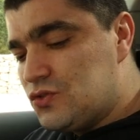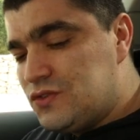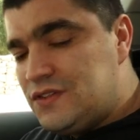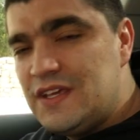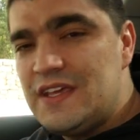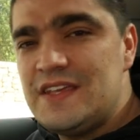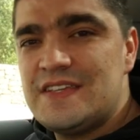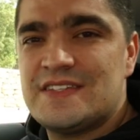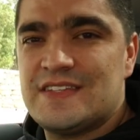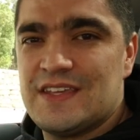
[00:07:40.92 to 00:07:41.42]
to
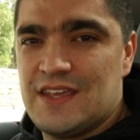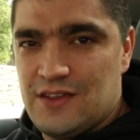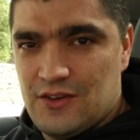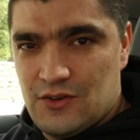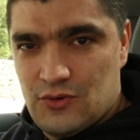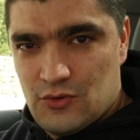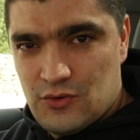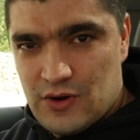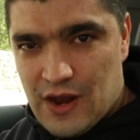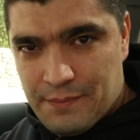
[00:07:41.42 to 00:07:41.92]
DC
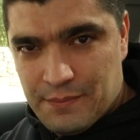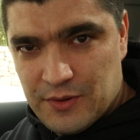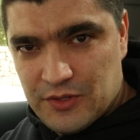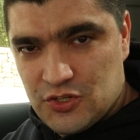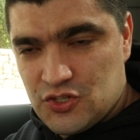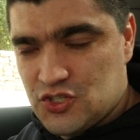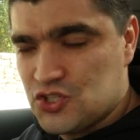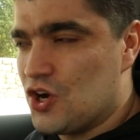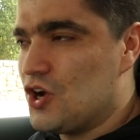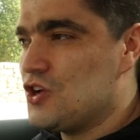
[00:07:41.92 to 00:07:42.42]

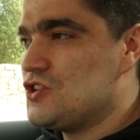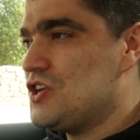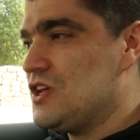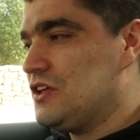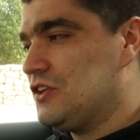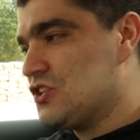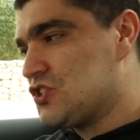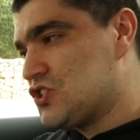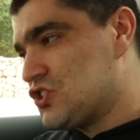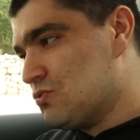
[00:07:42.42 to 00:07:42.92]
rapid
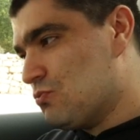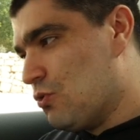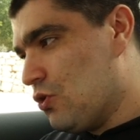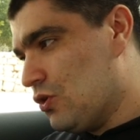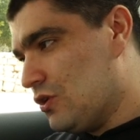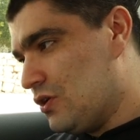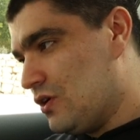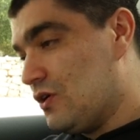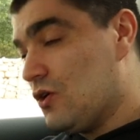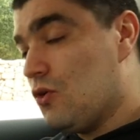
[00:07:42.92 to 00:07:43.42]
charging, the
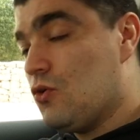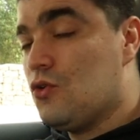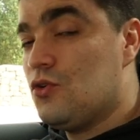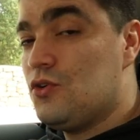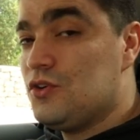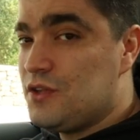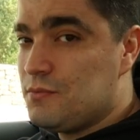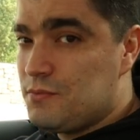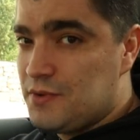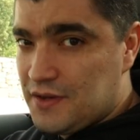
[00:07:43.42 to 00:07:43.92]
smaller
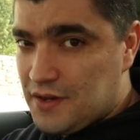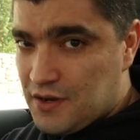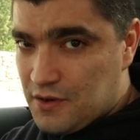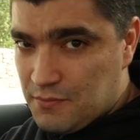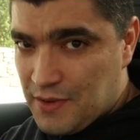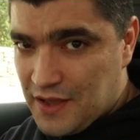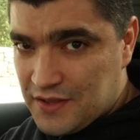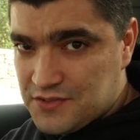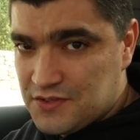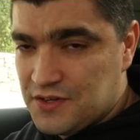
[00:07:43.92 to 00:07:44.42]
or the
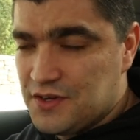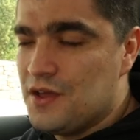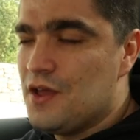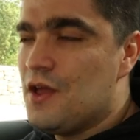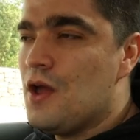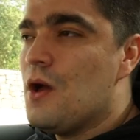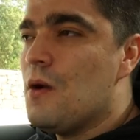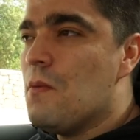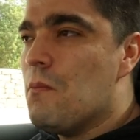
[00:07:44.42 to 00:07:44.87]
bigger battery,